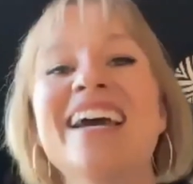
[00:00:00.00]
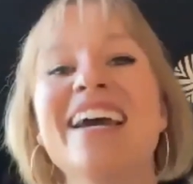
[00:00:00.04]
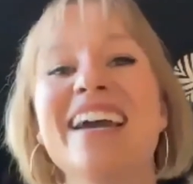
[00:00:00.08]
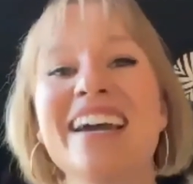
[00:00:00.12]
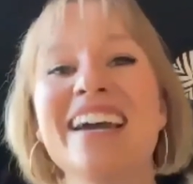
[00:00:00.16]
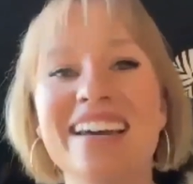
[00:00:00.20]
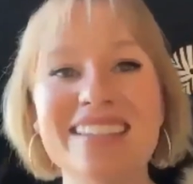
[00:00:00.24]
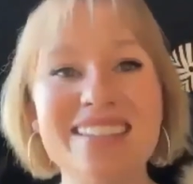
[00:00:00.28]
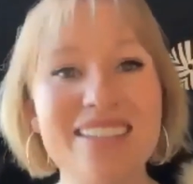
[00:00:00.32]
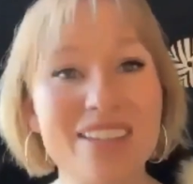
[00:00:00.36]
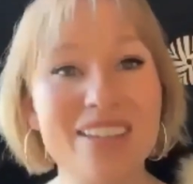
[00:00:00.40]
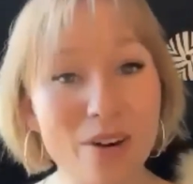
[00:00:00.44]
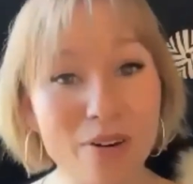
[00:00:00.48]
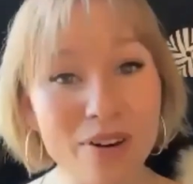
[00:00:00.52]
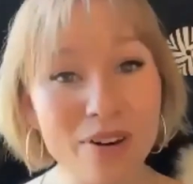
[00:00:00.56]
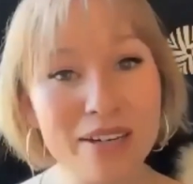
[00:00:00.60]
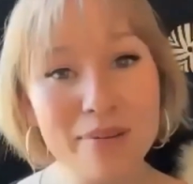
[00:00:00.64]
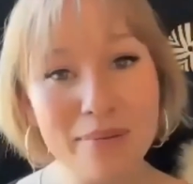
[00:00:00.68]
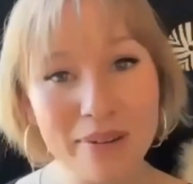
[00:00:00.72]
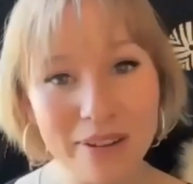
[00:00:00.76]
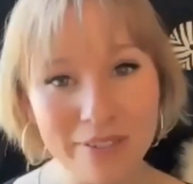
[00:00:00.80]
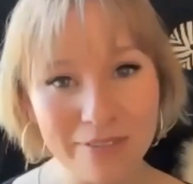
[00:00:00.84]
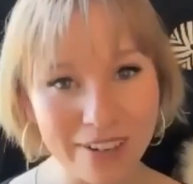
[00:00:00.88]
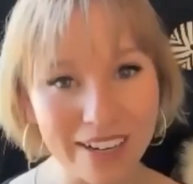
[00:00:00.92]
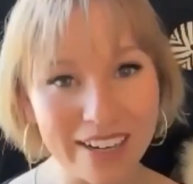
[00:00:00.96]
It's going to
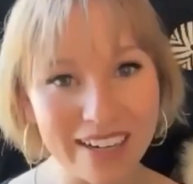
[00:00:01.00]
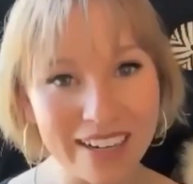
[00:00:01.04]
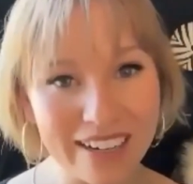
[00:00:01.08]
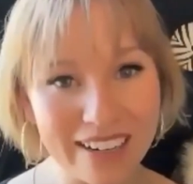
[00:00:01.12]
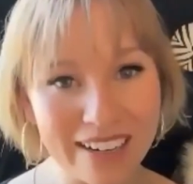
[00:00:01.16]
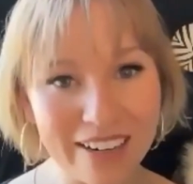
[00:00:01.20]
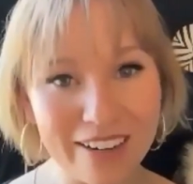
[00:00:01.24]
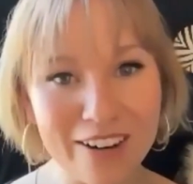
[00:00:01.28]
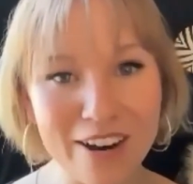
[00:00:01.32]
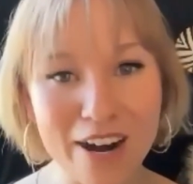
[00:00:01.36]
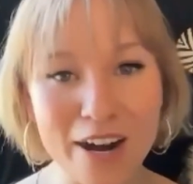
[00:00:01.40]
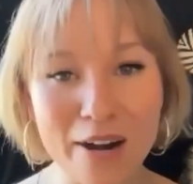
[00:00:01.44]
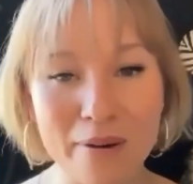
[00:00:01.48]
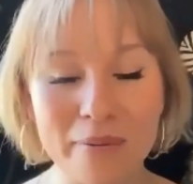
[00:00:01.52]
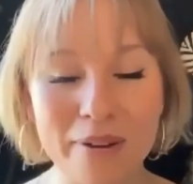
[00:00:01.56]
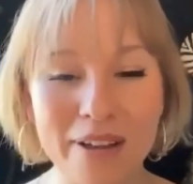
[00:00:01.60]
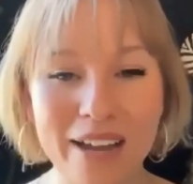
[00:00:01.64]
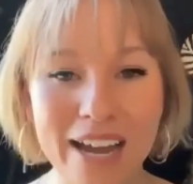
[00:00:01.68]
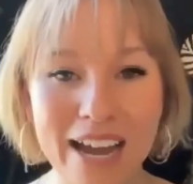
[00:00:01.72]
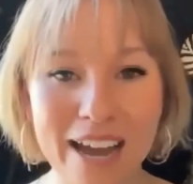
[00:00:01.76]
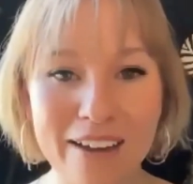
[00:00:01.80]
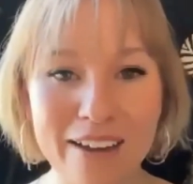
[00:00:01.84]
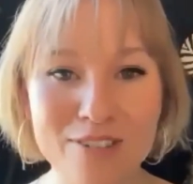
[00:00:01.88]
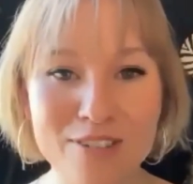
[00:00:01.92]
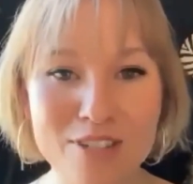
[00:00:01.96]
be freaking incredible. I
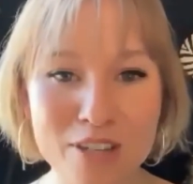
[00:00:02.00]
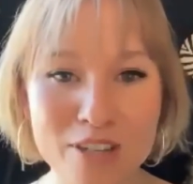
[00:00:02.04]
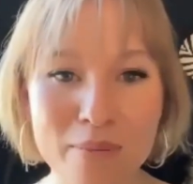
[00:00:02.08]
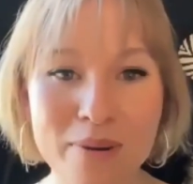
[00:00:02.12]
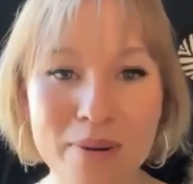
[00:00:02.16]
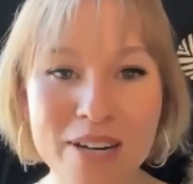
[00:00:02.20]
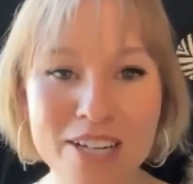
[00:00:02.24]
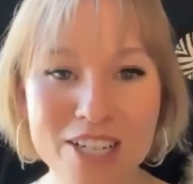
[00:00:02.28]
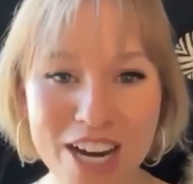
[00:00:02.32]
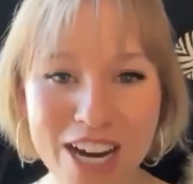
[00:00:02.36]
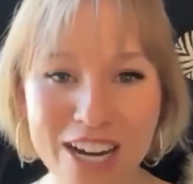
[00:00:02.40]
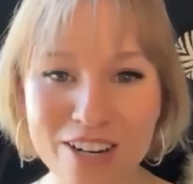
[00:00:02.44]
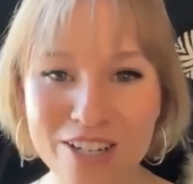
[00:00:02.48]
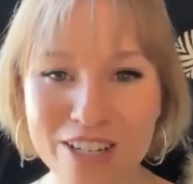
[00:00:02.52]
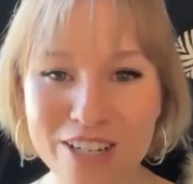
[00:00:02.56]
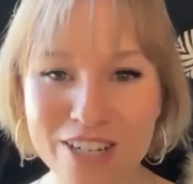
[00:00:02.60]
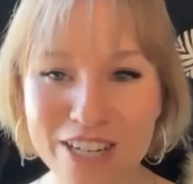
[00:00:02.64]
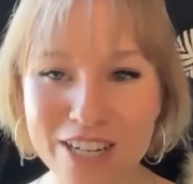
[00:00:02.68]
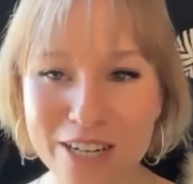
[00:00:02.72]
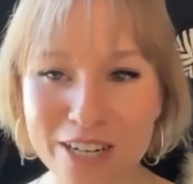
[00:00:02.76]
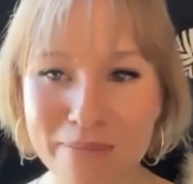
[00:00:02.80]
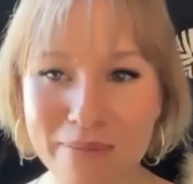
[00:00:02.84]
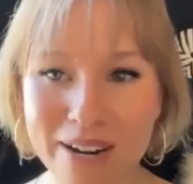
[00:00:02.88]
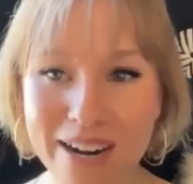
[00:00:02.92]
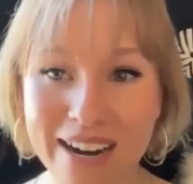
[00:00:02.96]
have so much energy
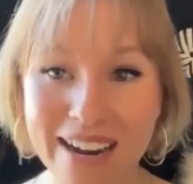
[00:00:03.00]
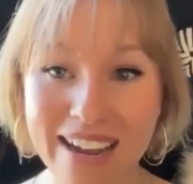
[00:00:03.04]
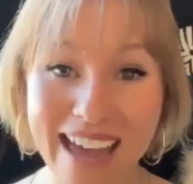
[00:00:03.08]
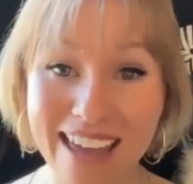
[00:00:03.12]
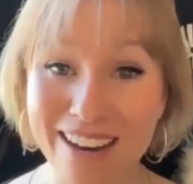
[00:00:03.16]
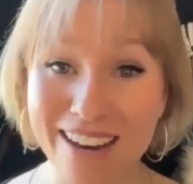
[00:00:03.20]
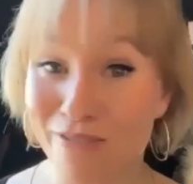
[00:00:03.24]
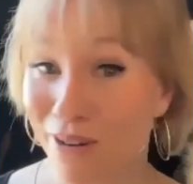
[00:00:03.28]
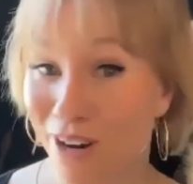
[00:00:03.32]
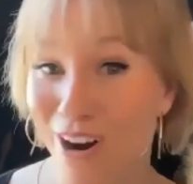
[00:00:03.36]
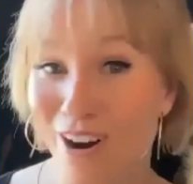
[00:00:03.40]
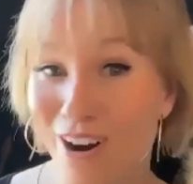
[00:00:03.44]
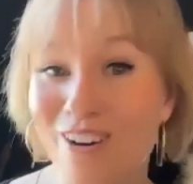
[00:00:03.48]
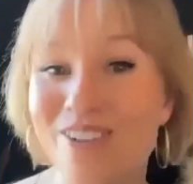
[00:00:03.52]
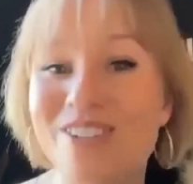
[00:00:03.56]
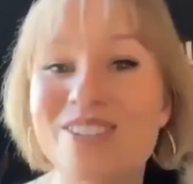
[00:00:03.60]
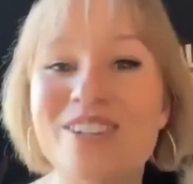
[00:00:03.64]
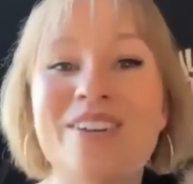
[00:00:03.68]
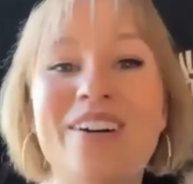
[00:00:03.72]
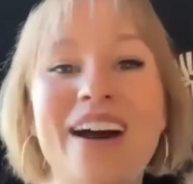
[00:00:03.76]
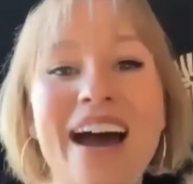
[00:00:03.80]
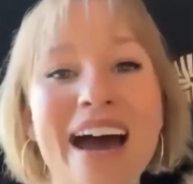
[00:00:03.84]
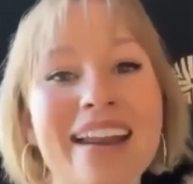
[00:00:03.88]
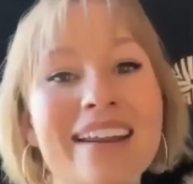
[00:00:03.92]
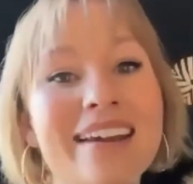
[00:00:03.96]
to bring, and we're also
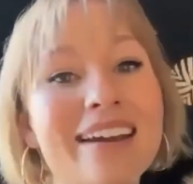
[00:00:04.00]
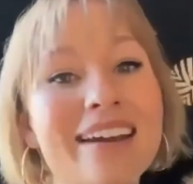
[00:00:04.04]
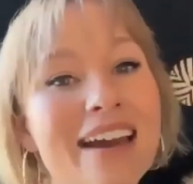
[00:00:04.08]
adding